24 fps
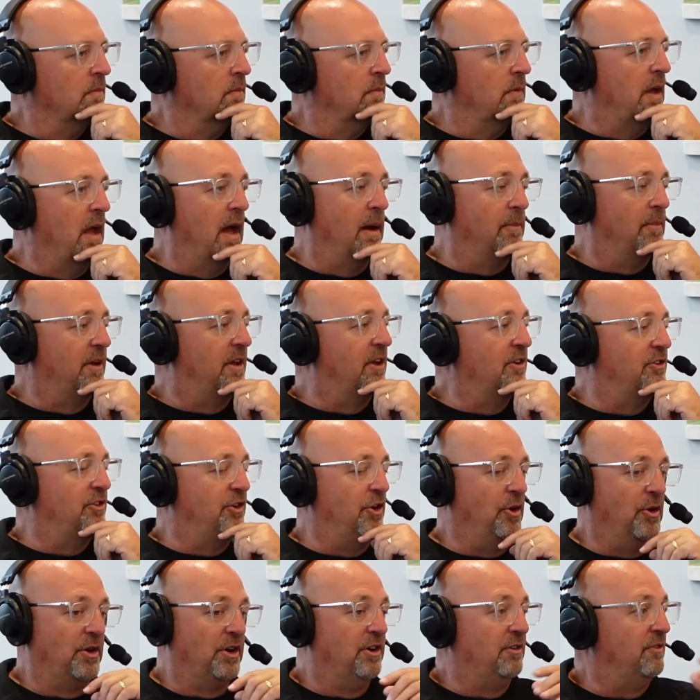Yeah, because
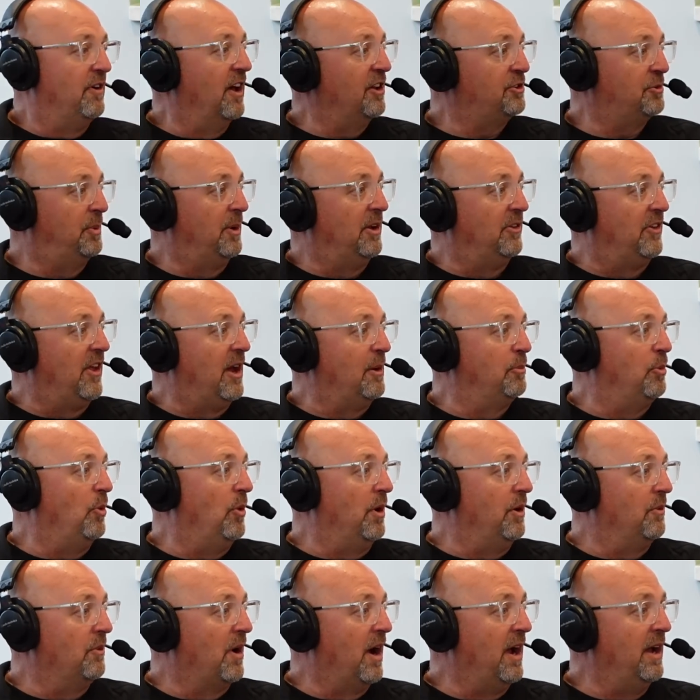you're an investment at that
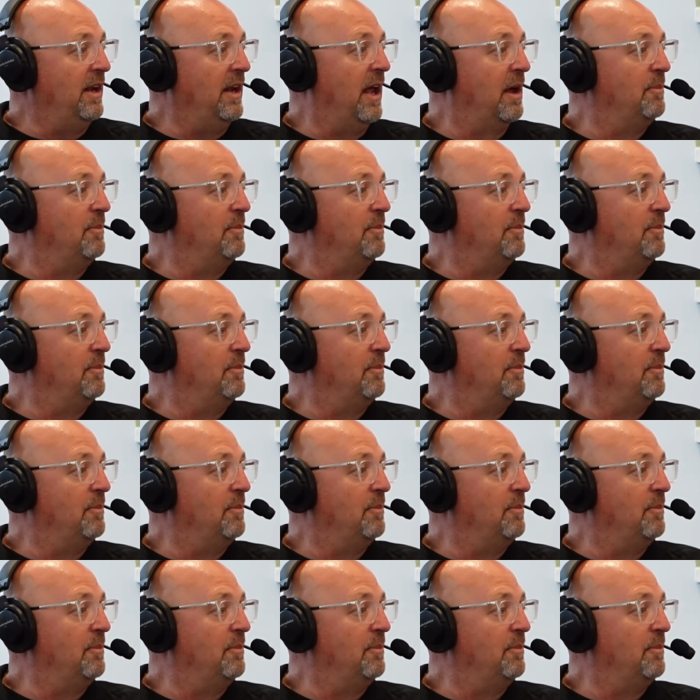point, right?